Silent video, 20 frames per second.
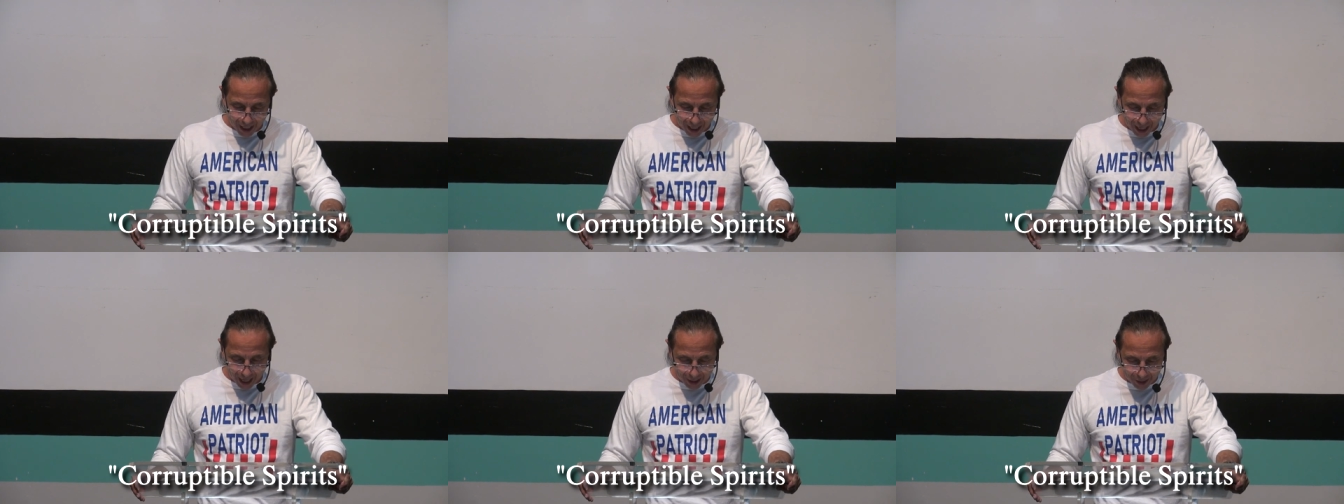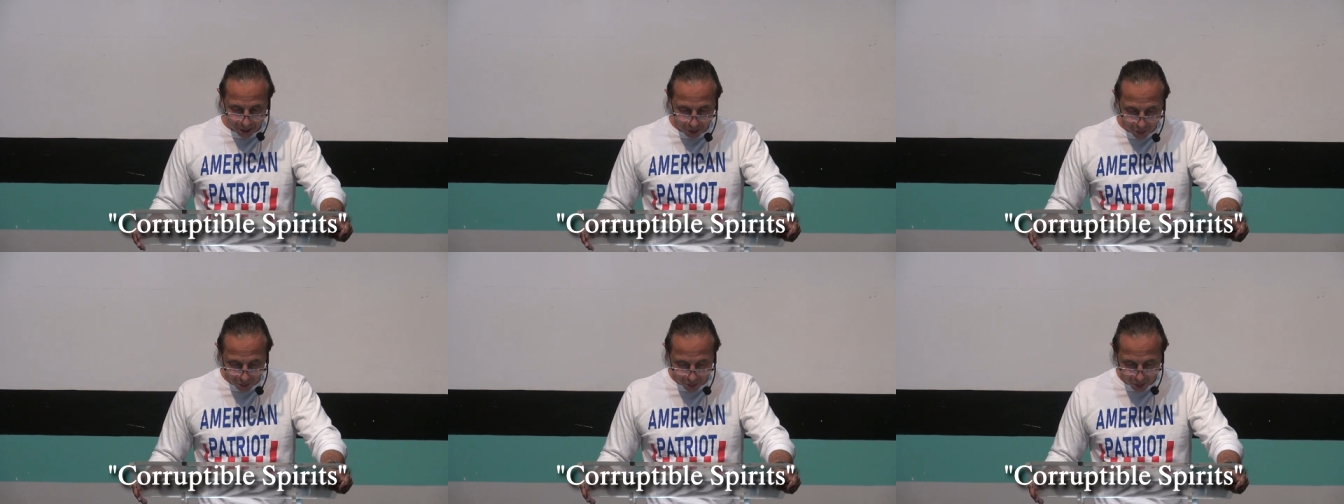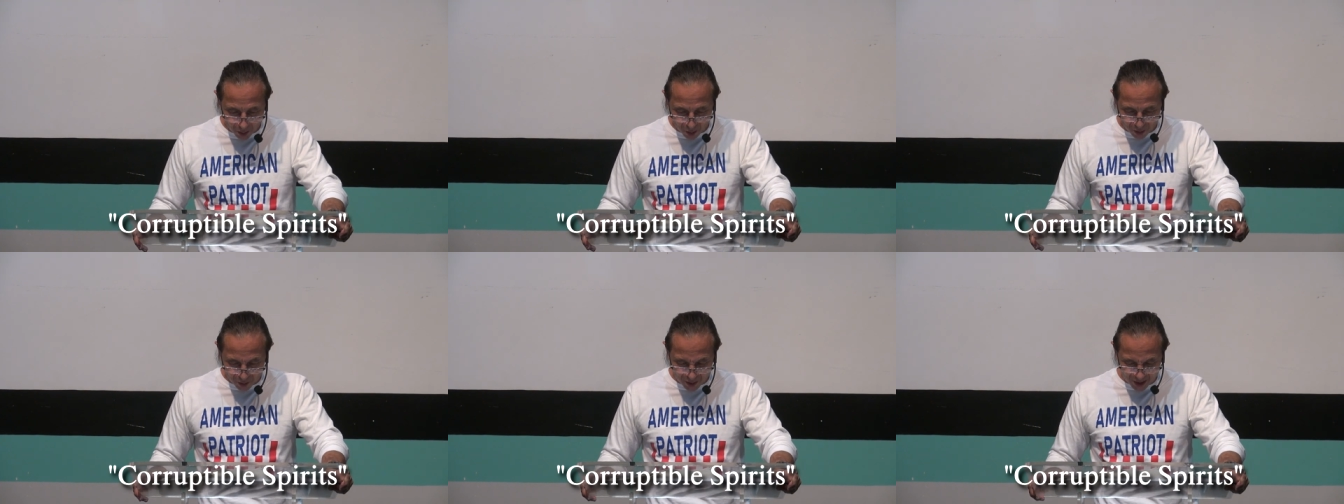And you
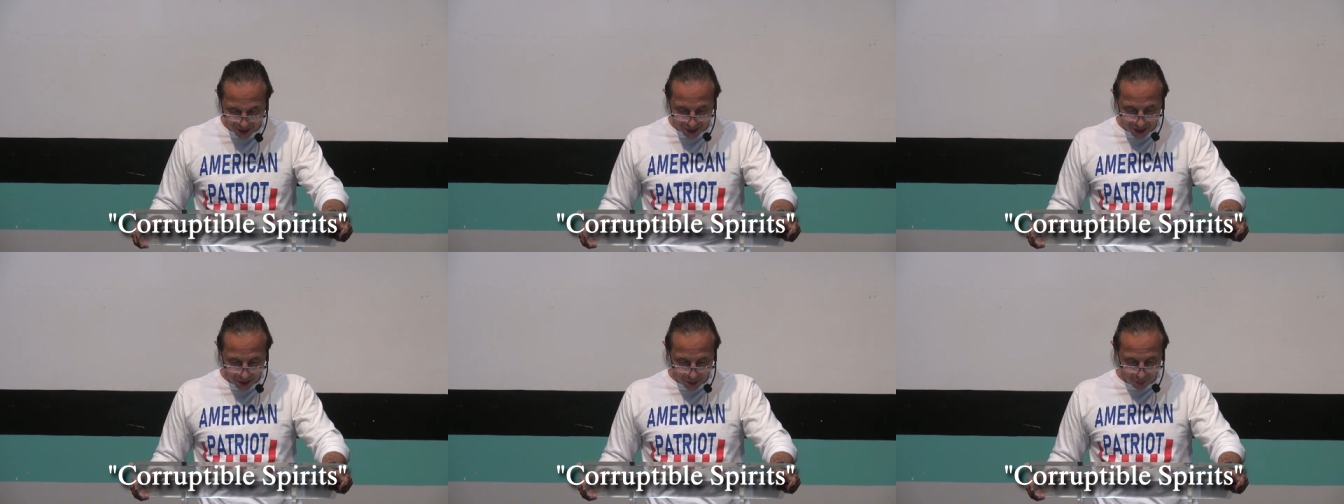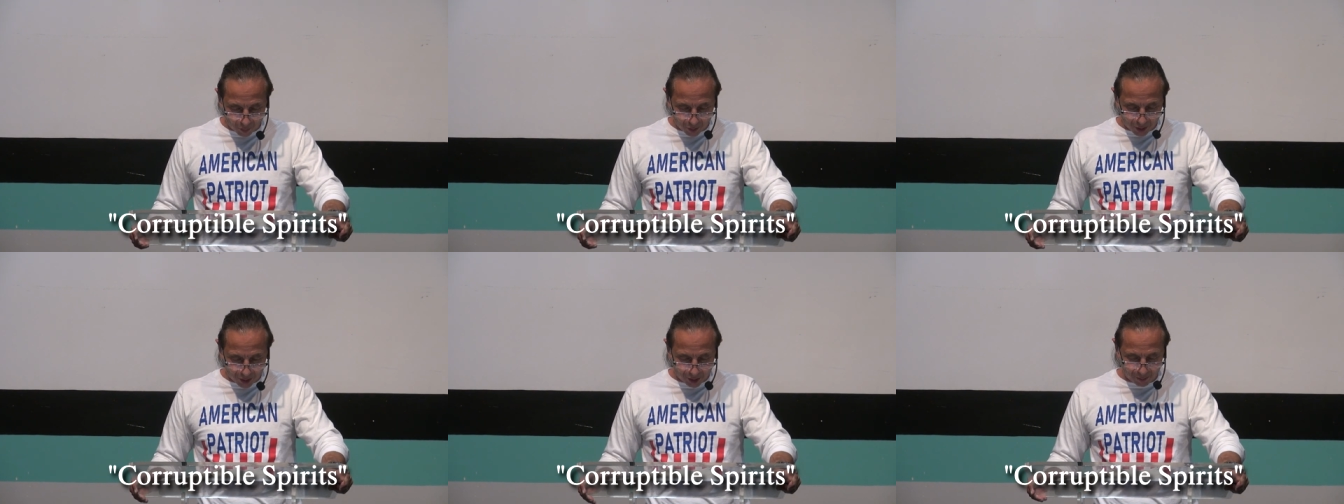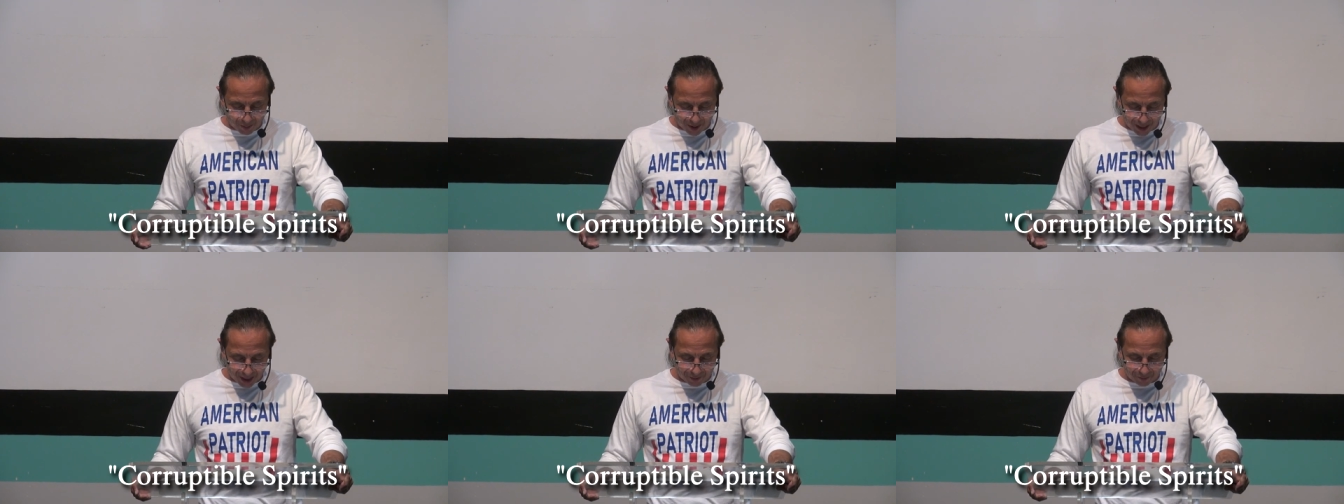know that he was
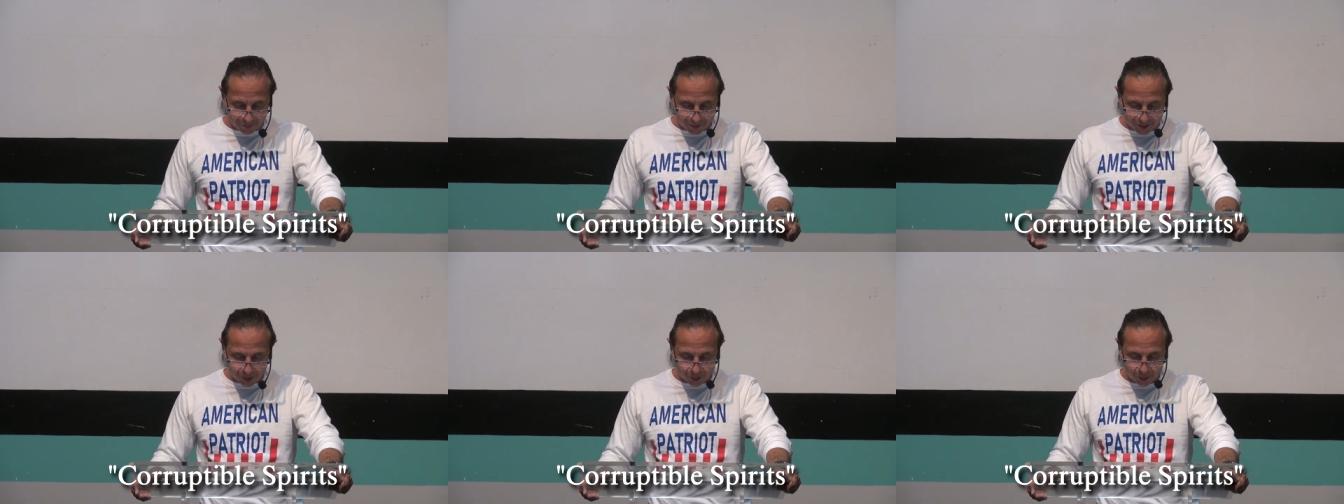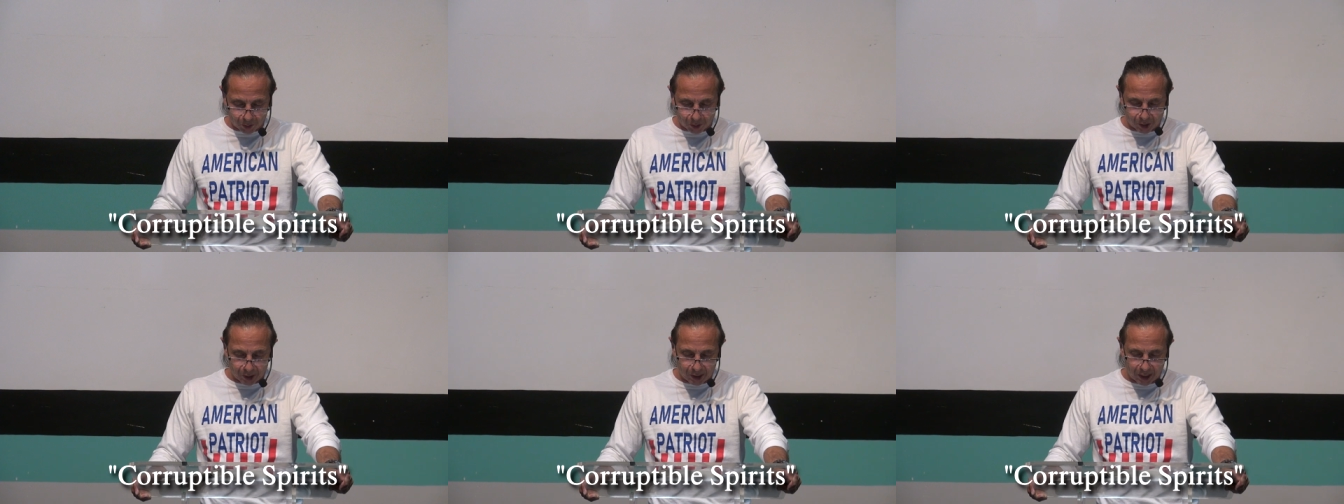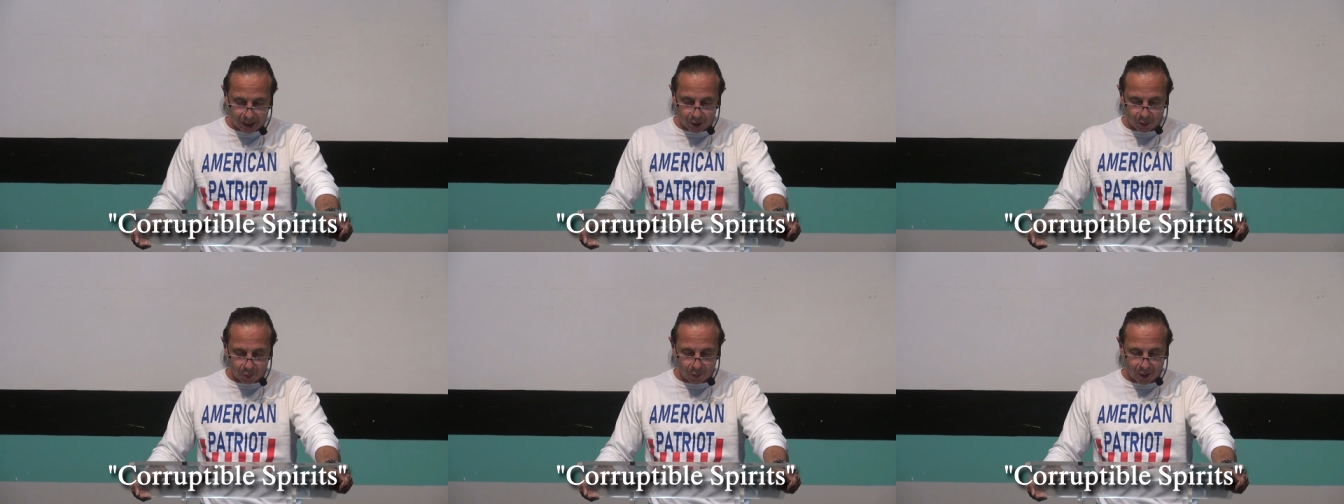manifested to
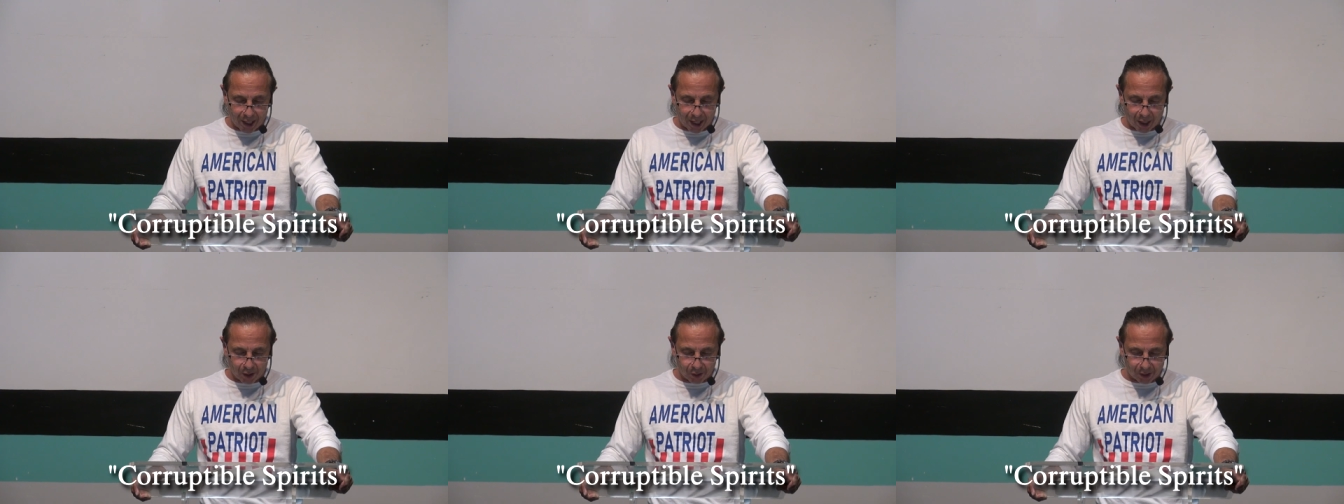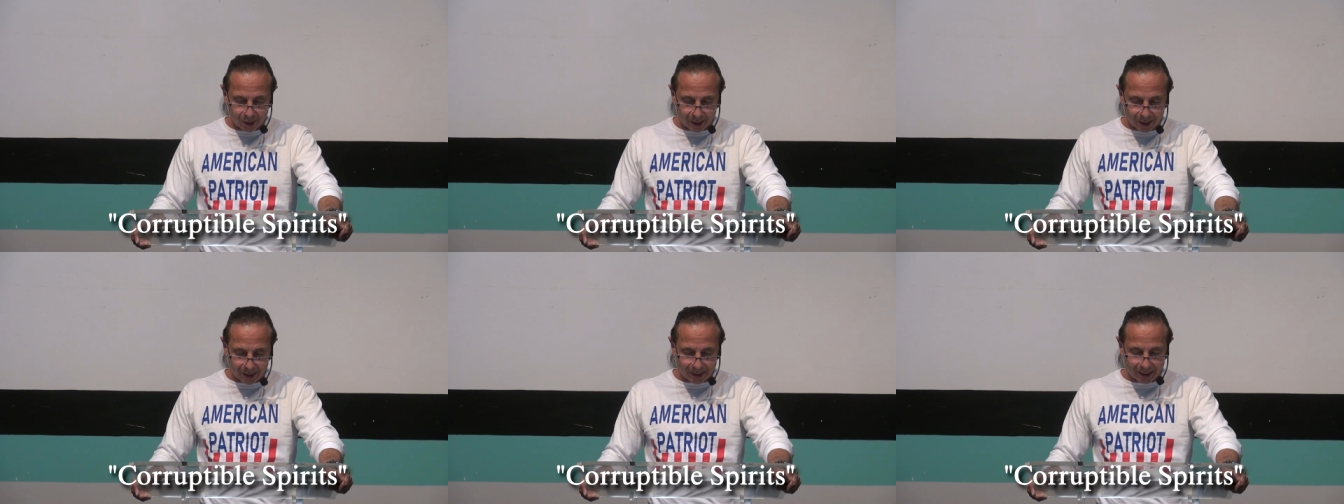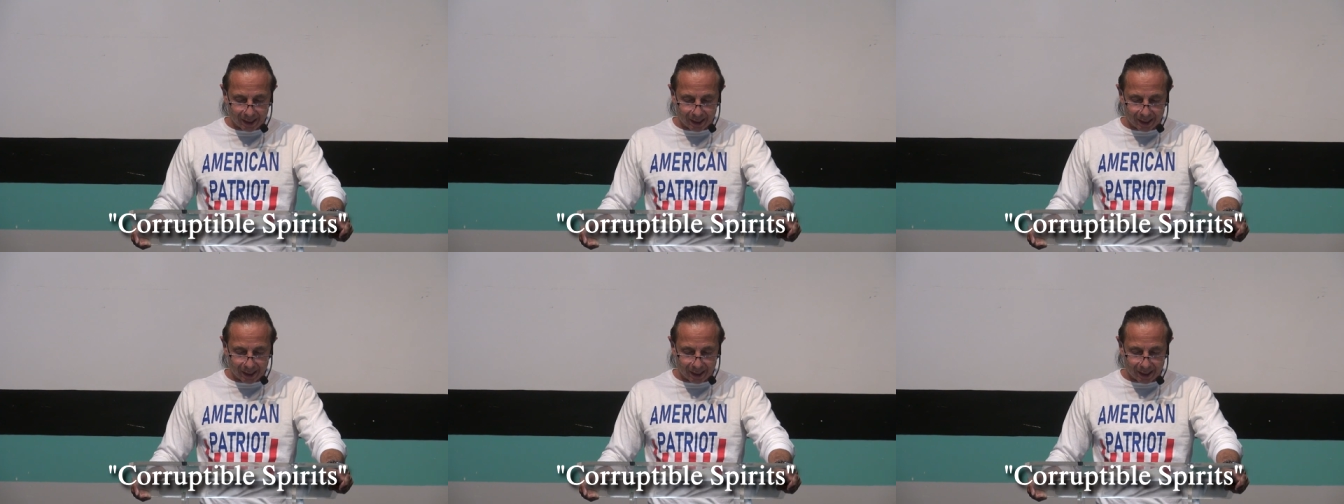take away our sins,